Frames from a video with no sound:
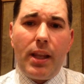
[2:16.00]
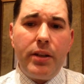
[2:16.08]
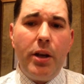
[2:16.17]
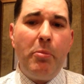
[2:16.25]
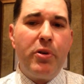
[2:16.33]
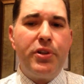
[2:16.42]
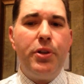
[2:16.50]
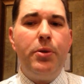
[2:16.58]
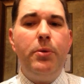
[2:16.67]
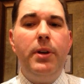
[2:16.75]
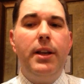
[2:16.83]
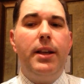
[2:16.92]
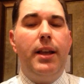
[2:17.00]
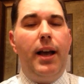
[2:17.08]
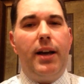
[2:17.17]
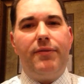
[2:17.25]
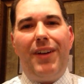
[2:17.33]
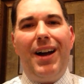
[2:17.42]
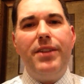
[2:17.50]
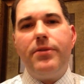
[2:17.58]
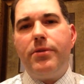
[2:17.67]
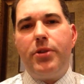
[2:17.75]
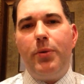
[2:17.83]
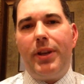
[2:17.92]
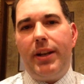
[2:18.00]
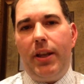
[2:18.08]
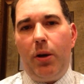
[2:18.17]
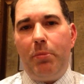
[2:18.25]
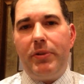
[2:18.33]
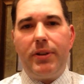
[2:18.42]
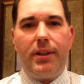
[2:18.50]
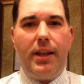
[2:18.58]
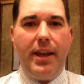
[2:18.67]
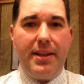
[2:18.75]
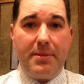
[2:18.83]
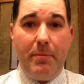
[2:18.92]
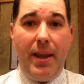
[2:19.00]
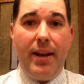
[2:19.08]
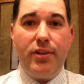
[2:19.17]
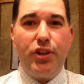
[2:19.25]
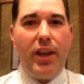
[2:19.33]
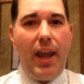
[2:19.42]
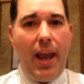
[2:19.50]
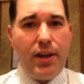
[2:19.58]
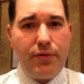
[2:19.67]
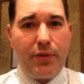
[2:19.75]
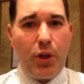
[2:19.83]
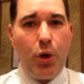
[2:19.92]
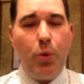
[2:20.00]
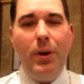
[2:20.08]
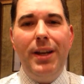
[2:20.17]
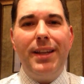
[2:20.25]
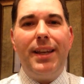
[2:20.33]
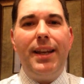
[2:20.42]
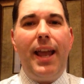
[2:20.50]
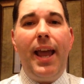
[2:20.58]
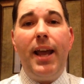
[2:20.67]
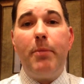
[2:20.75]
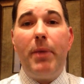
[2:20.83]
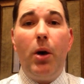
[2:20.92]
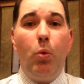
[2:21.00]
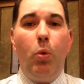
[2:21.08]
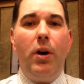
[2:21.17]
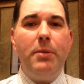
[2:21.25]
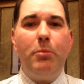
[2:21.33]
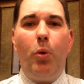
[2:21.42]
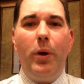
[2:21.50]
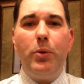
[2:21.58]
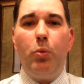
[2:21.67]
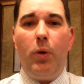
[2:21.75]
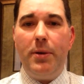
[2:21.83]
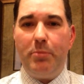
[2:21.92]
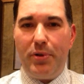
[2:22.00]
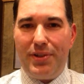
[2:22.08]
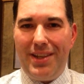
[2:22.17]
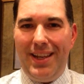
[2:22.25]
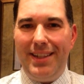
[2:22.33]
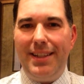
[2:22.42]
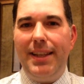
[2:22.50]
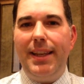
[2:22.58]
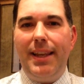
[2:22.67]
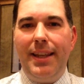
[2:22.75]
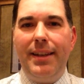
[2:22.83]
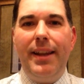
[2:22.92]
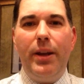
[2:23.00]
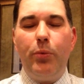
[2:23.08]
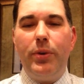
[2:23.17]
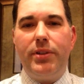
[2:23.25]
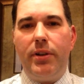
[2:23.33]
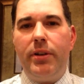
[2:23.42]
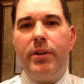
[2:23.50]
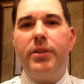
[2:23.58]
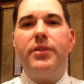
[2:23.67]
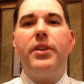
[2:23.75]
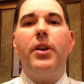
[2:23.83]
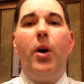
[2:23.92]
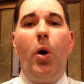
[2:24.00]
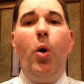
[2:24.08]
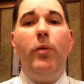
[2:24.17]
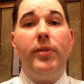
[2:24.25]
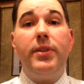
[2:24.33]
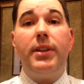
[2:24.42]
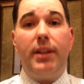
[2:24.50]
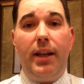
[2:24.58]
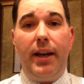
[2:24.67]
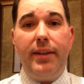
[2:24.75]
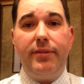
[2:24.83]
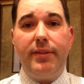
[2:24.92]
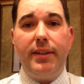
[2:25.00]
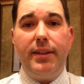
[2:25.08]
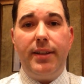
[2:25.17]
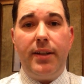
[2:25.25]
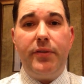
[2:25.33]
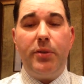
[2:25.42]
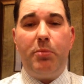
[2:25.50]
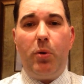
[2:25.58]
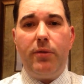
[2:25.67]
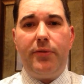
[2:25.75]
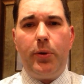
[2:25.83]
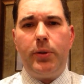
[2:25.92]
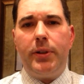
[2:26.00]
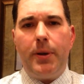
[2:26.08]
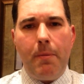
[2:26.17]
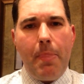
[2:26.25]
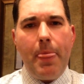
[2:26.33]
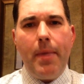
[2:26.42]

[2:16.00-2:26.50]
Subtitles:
Number 2, advisors who can help their clients manage cash flow can add about 1.1% in net returns over the life of their portfolio.